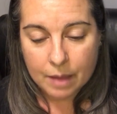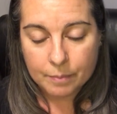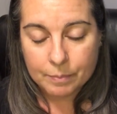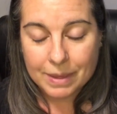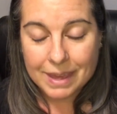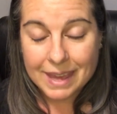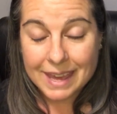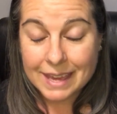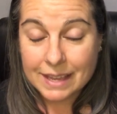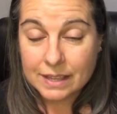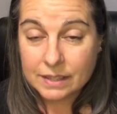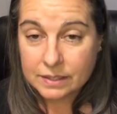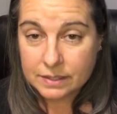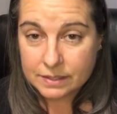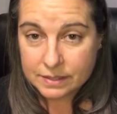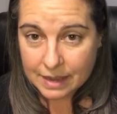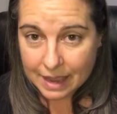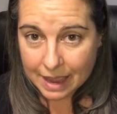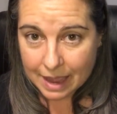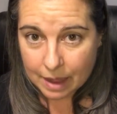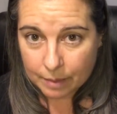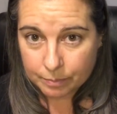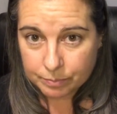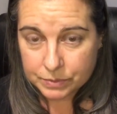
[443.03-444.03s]

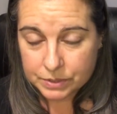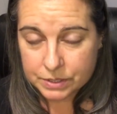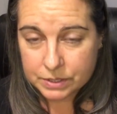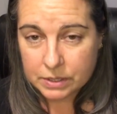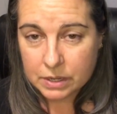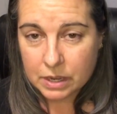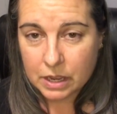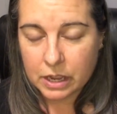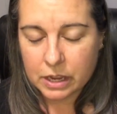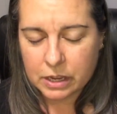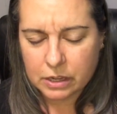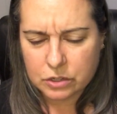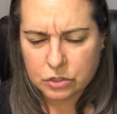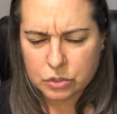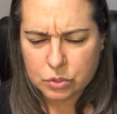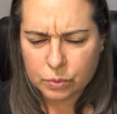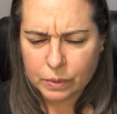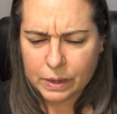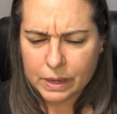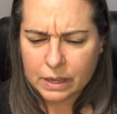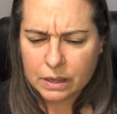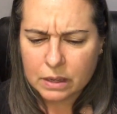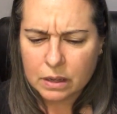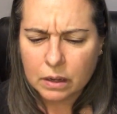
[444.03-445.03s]
except a
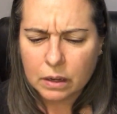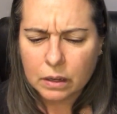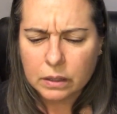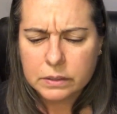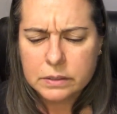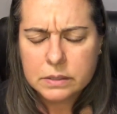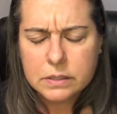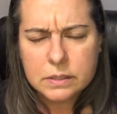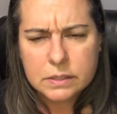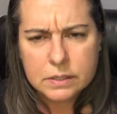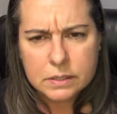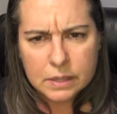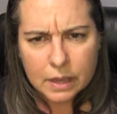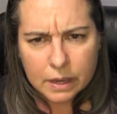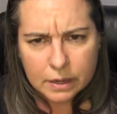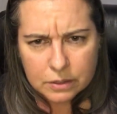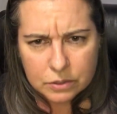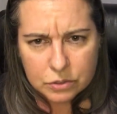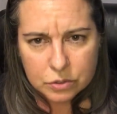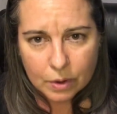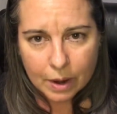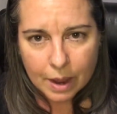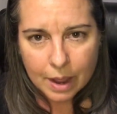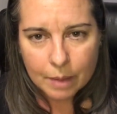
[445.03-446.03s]
drink called
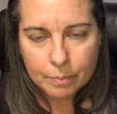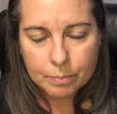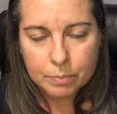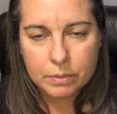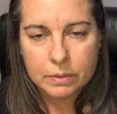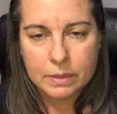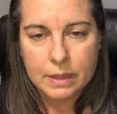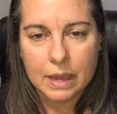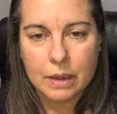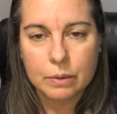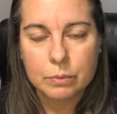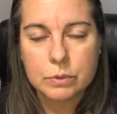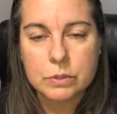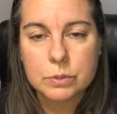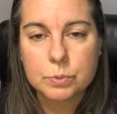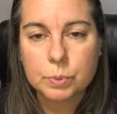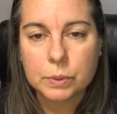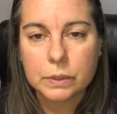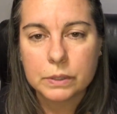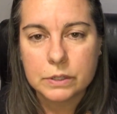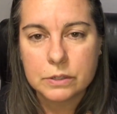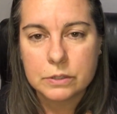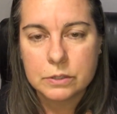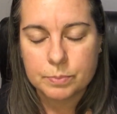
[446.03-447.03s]
Sundrop that was
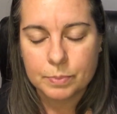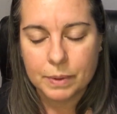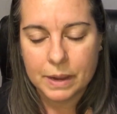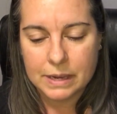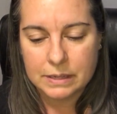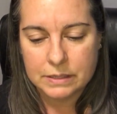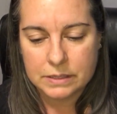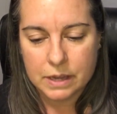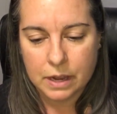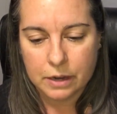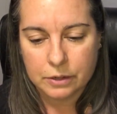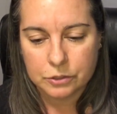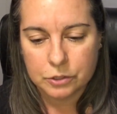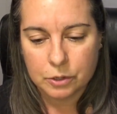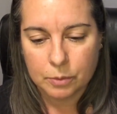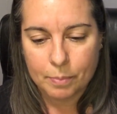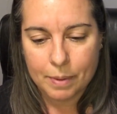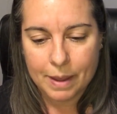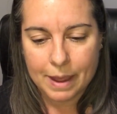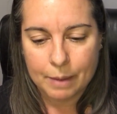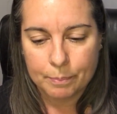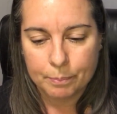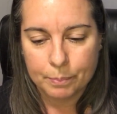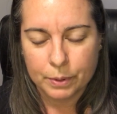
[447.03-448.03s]
produced by Dr.
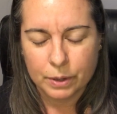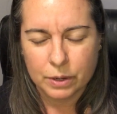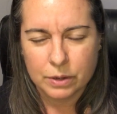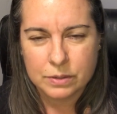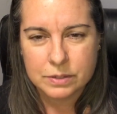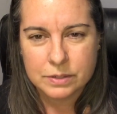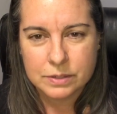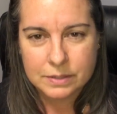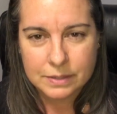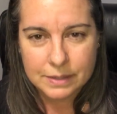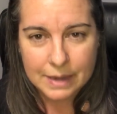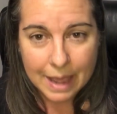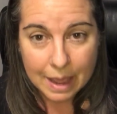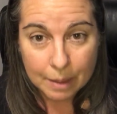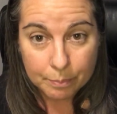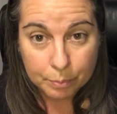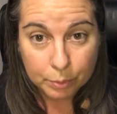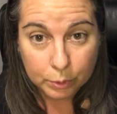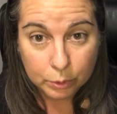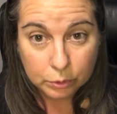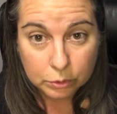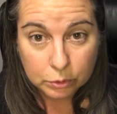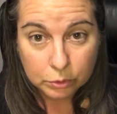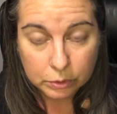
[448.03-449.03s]
Pepper's
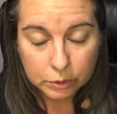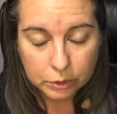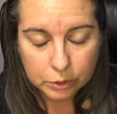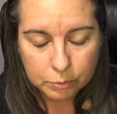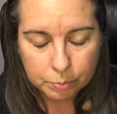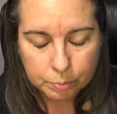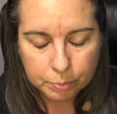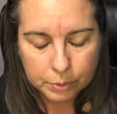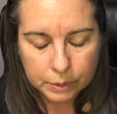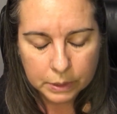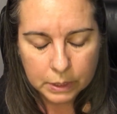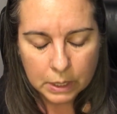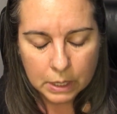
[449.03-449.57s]
Snapple Group.